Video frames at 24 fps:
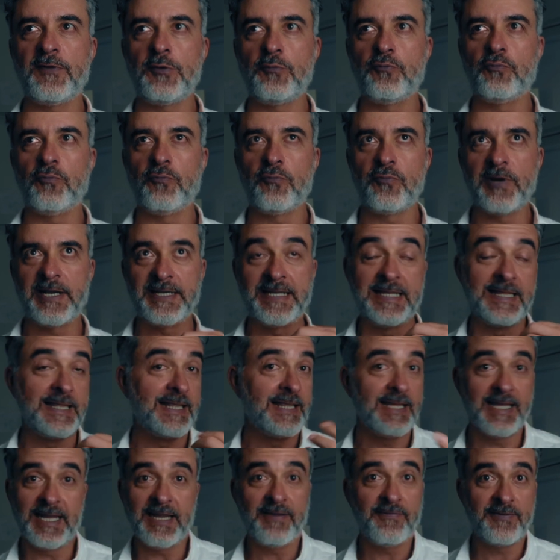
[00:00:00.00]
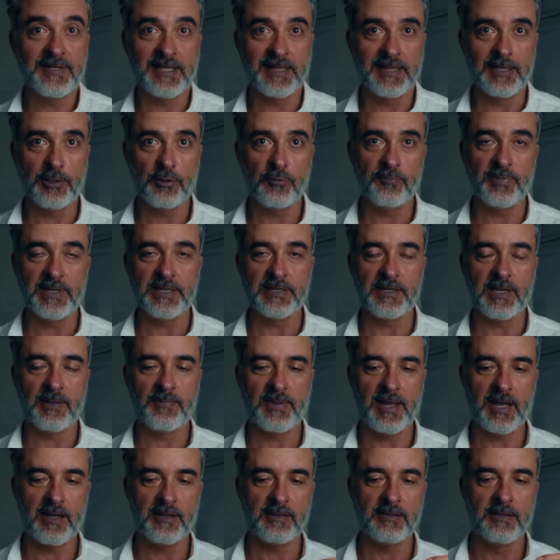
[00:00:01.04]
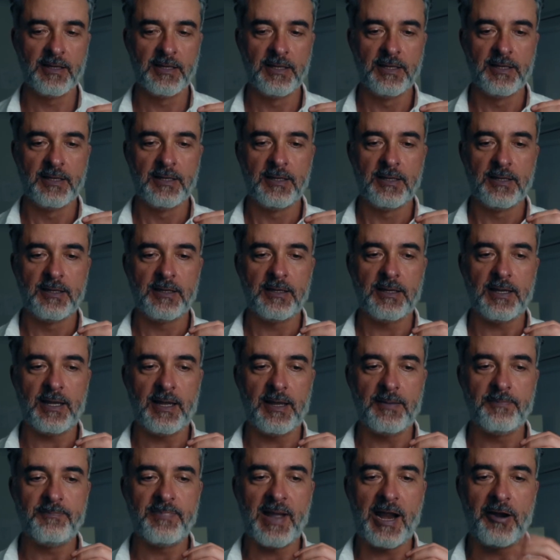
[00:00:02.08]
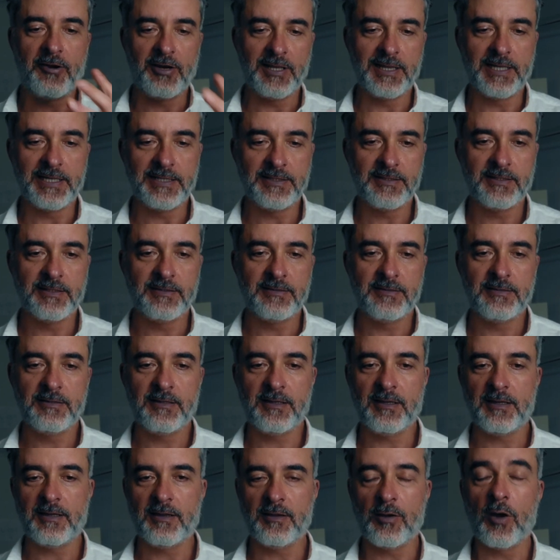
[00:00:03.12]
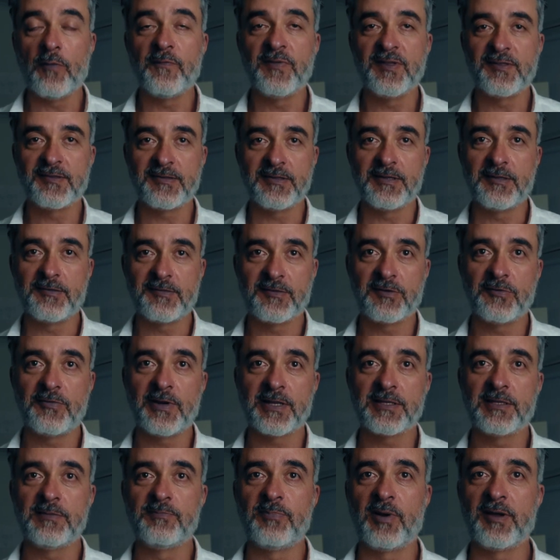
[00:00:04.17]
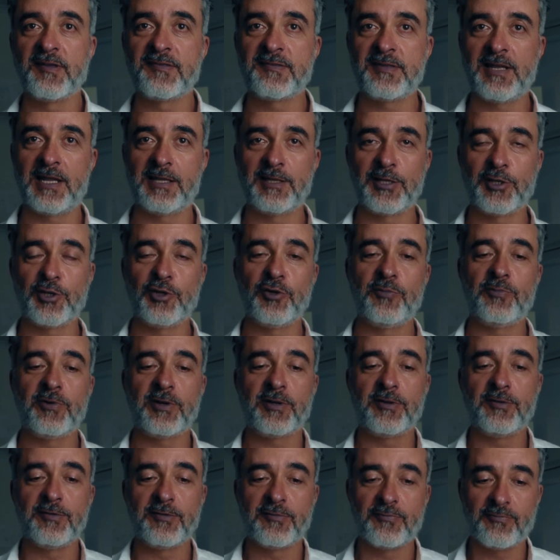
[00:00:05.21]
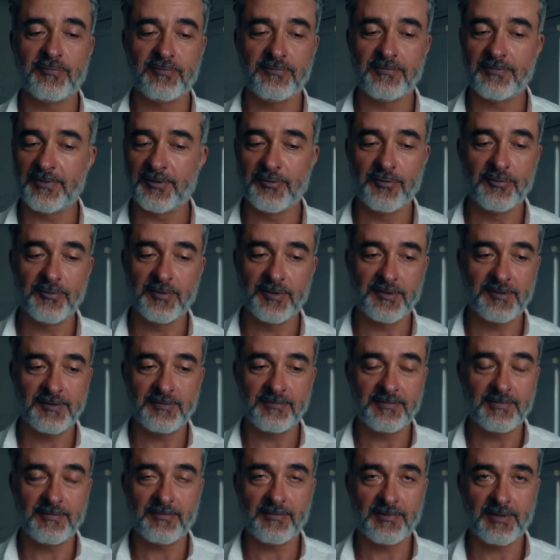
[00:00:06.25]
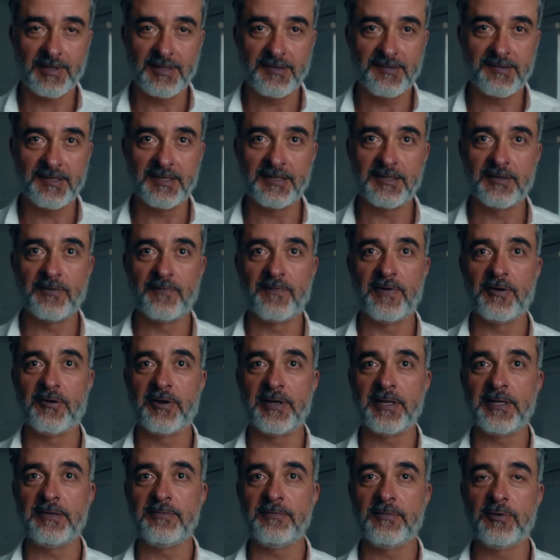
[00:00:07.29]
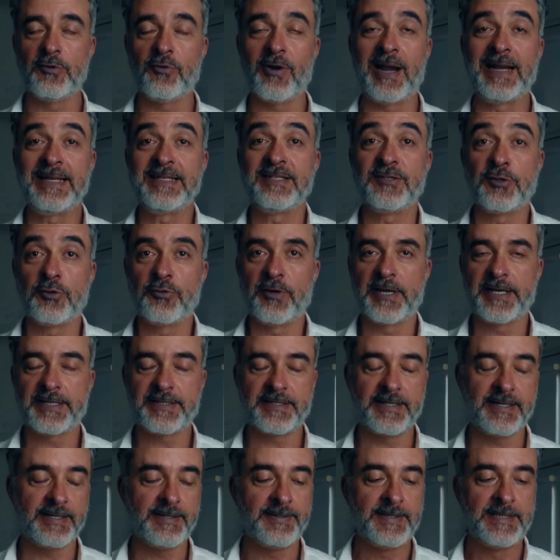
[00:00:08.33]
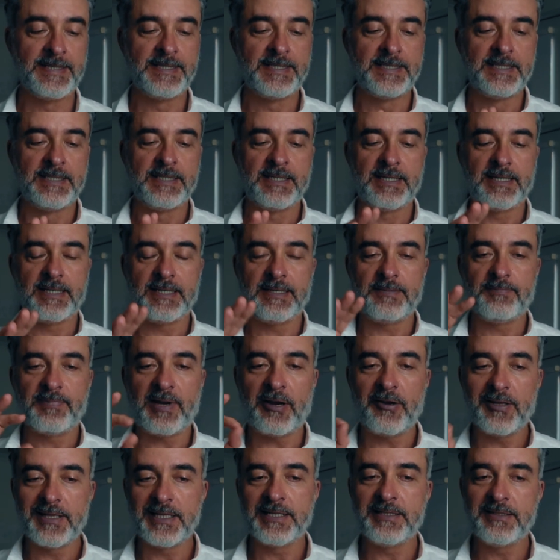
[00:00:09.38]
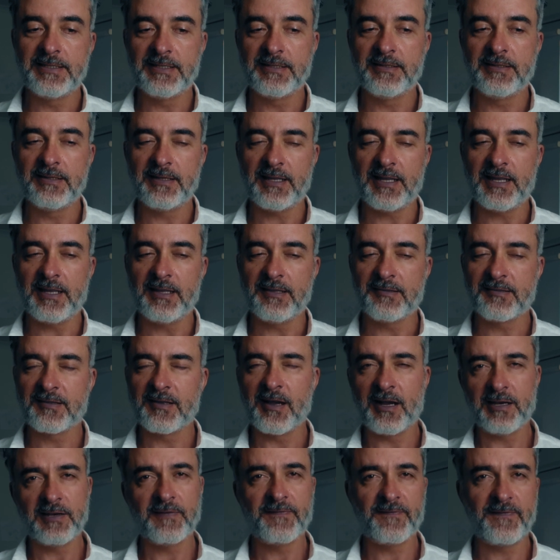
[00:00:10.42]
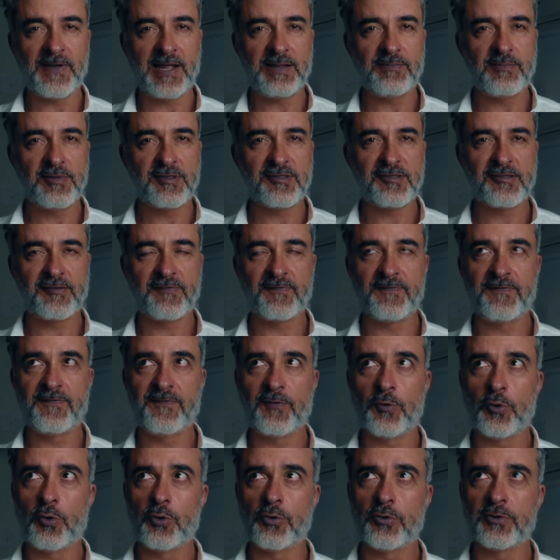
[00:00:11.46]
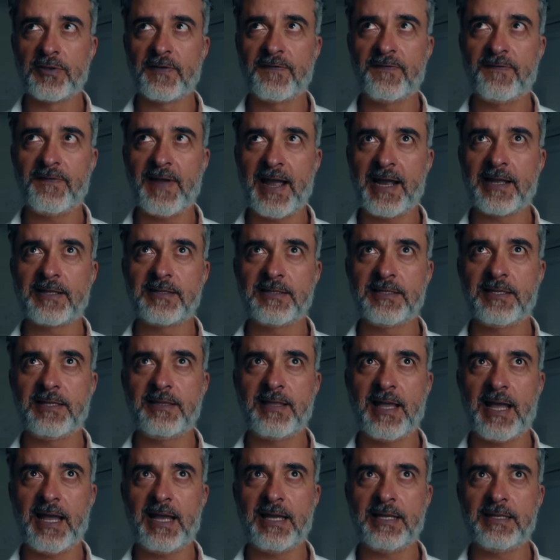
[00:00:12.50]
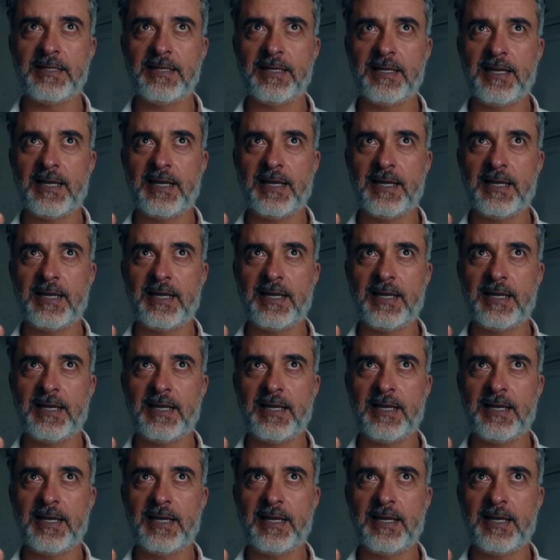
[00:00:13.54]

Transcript: you read even a little bit about Barry Lyndon, obviously it's directed by Stanley Kubrick, who's considered a very great director. Barry Lyndon is kind of famous for the fact that